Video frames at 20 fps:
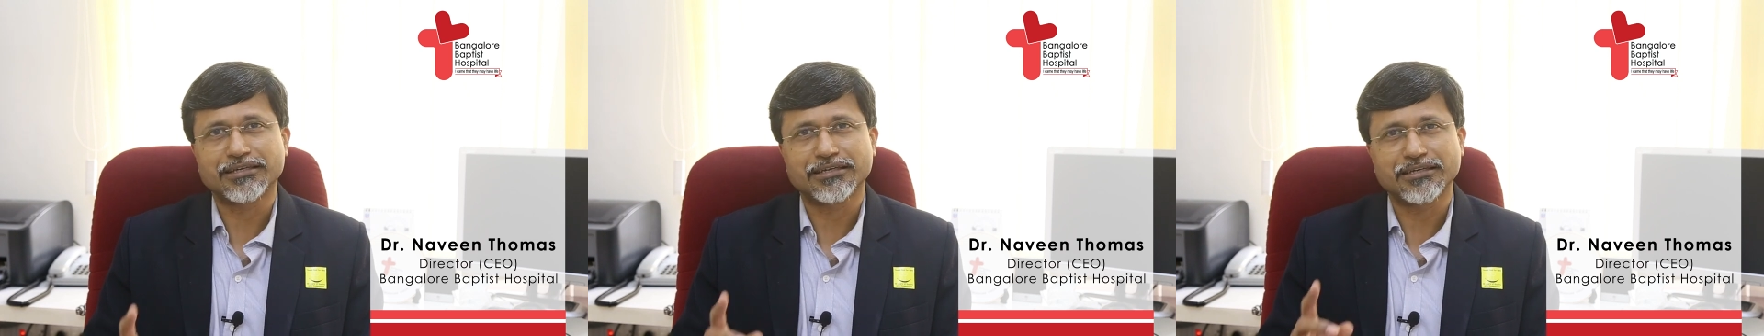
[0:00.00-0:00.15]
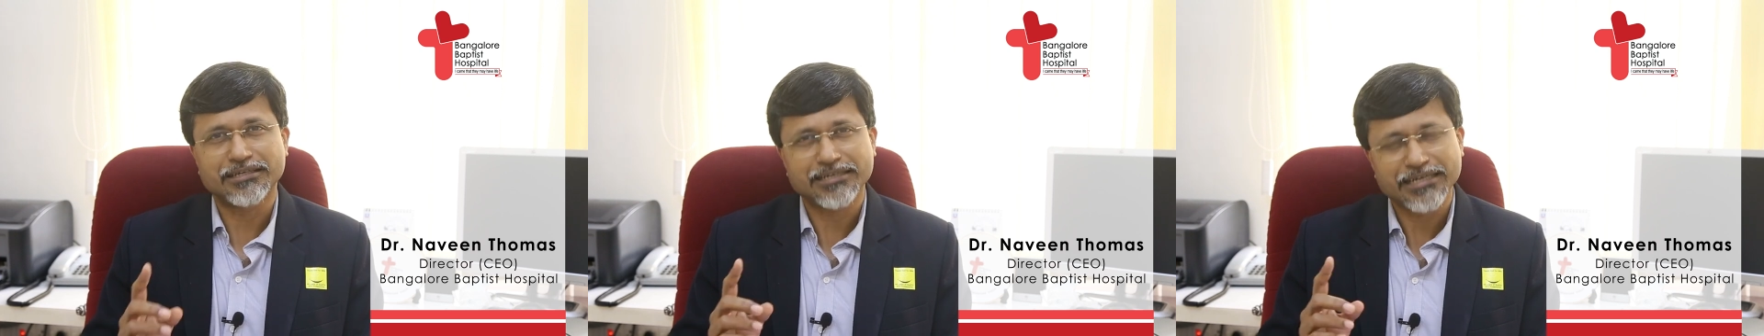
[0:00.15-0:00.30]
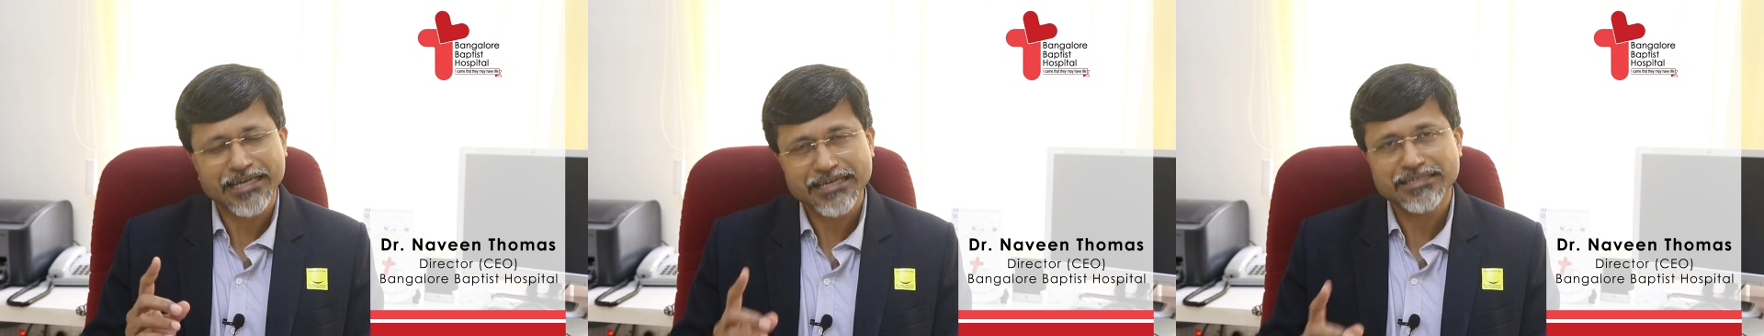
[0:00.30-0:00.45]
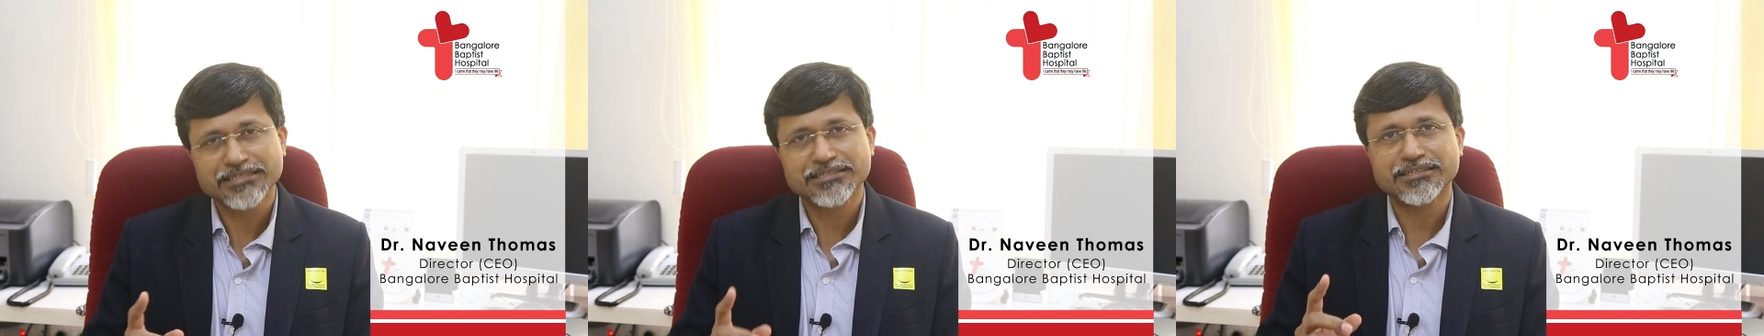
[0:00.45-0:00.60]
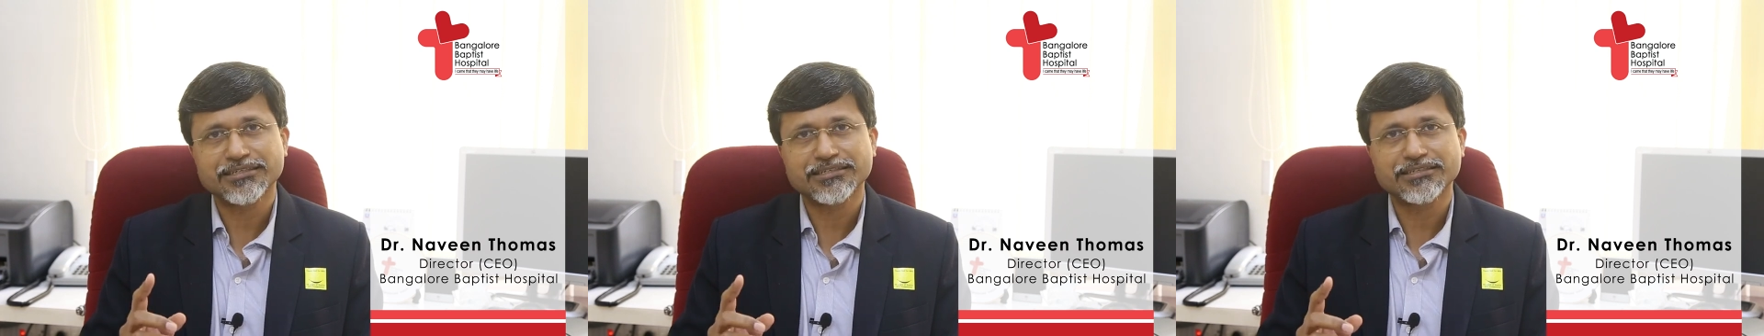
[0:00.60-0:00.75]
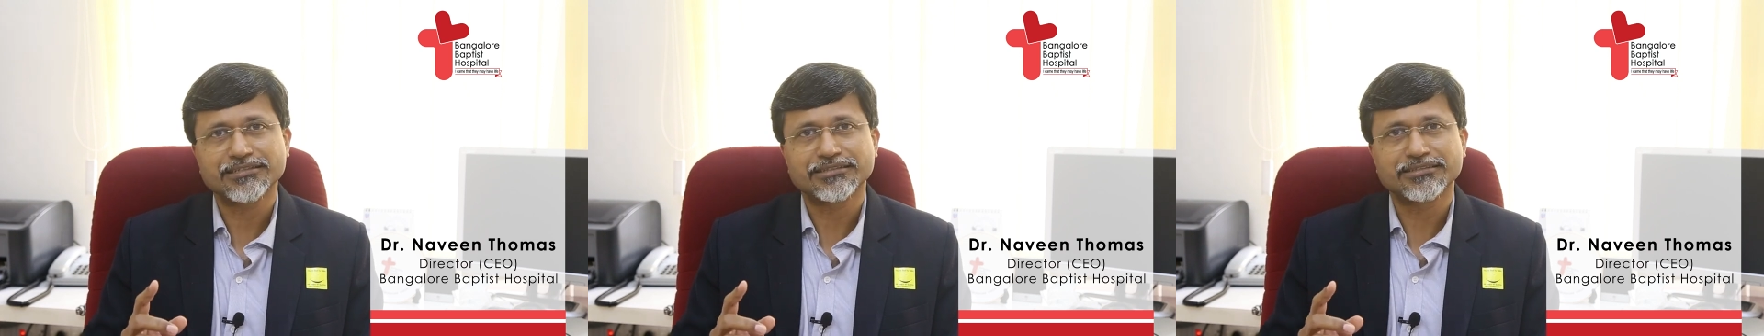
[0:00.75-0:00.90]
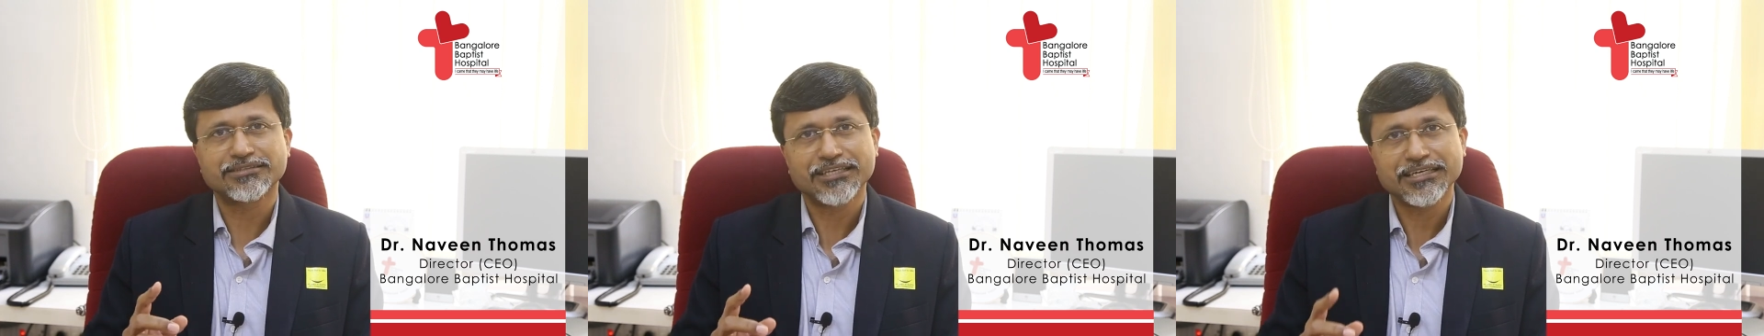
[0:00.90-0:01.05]

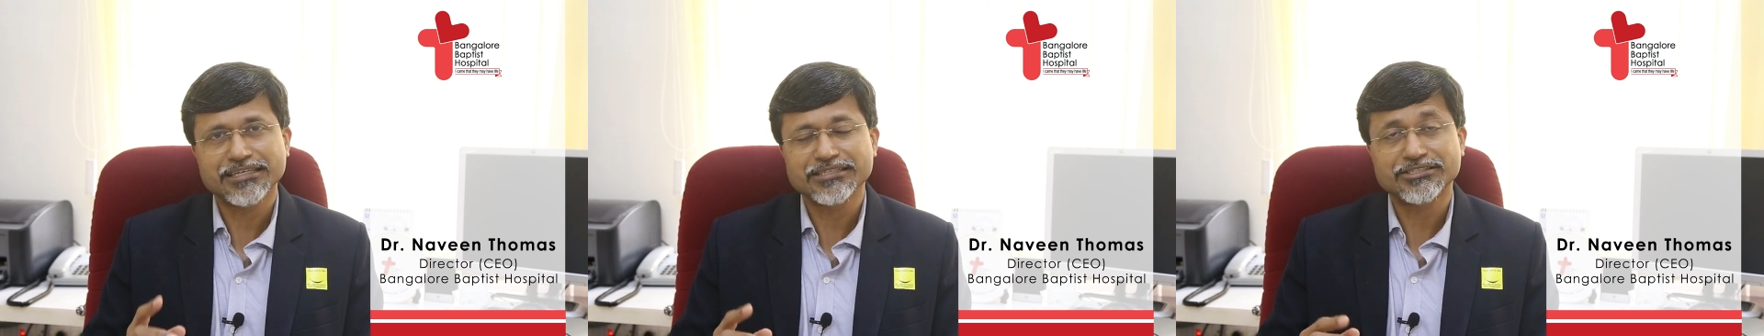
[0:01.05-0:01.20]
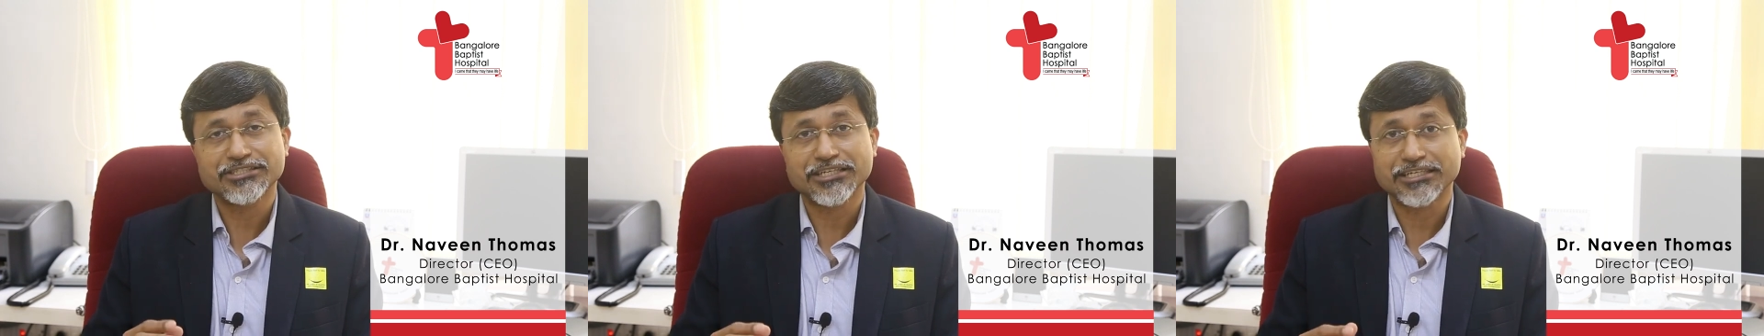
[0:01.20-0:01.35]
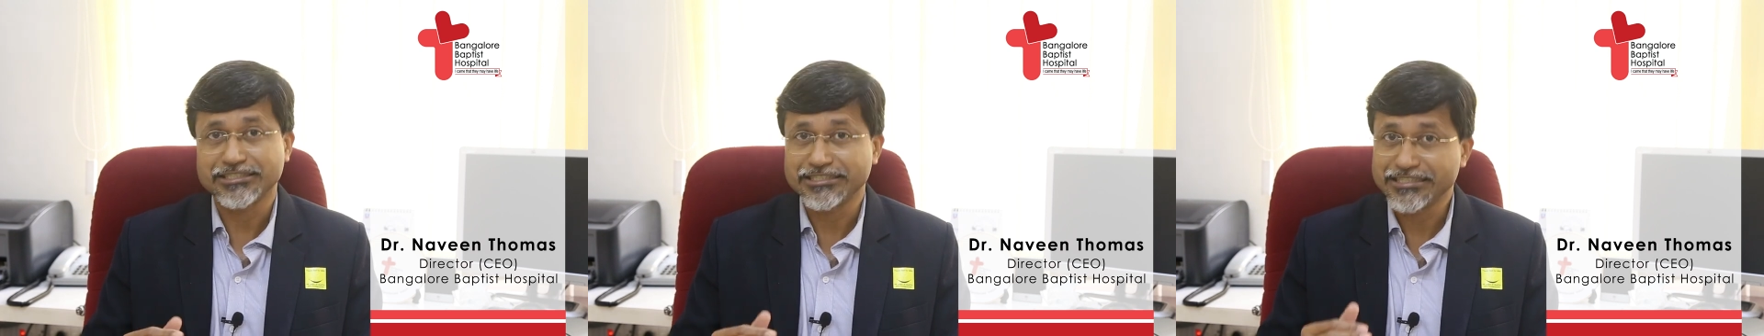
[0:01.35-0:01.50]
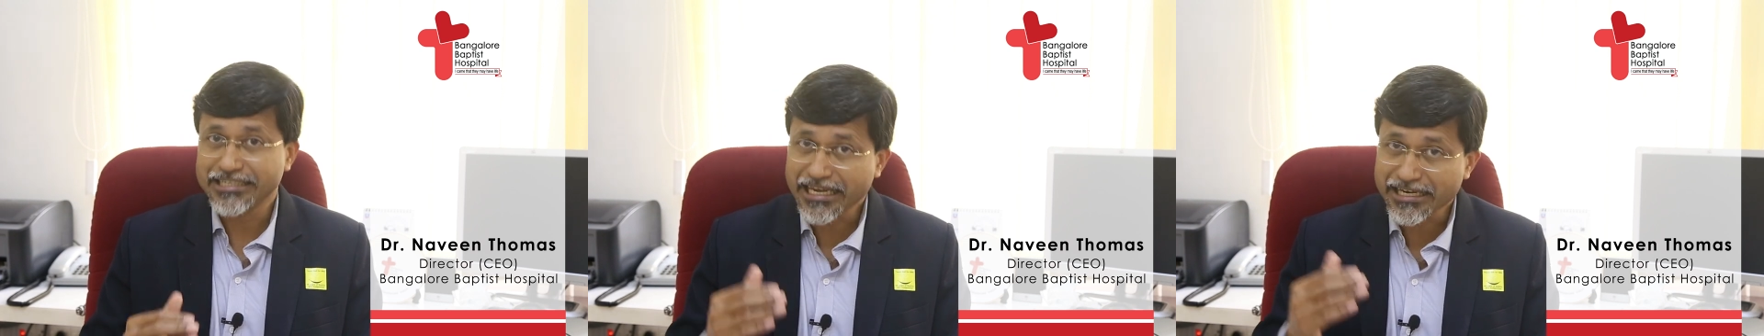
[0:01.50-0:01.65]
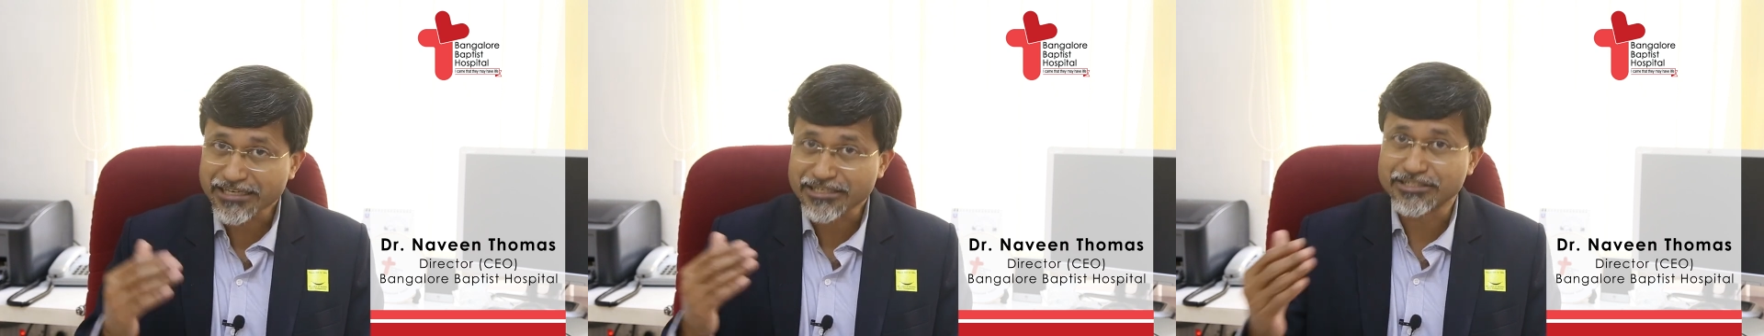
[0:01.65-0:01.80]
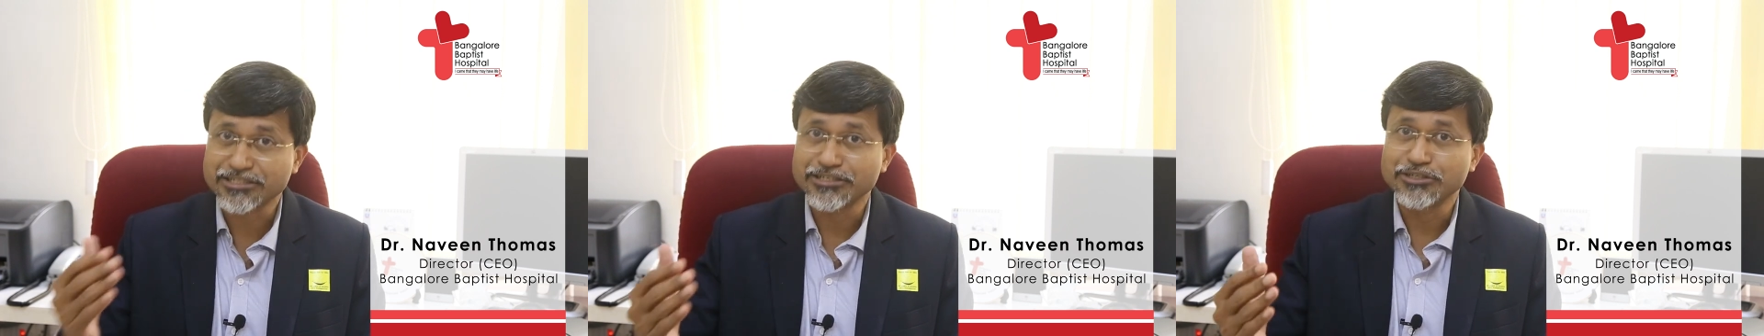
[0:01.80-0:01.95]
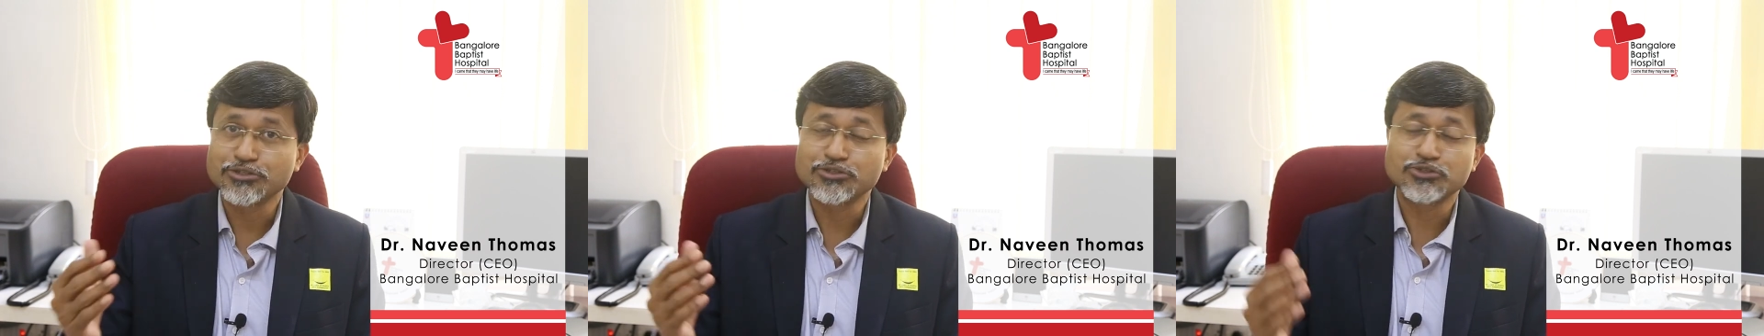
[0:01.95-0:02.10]
greater things are
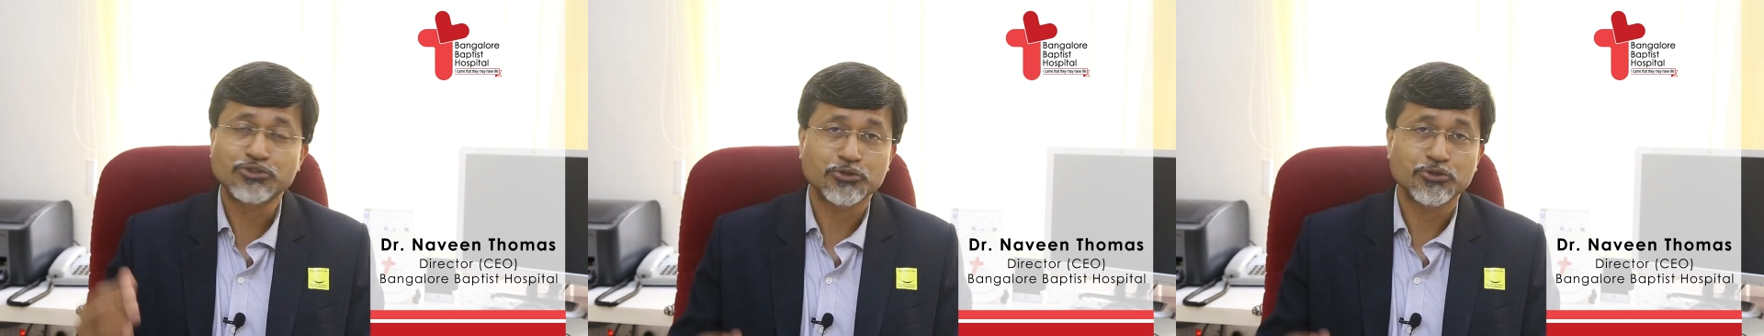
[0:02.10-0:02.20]
yet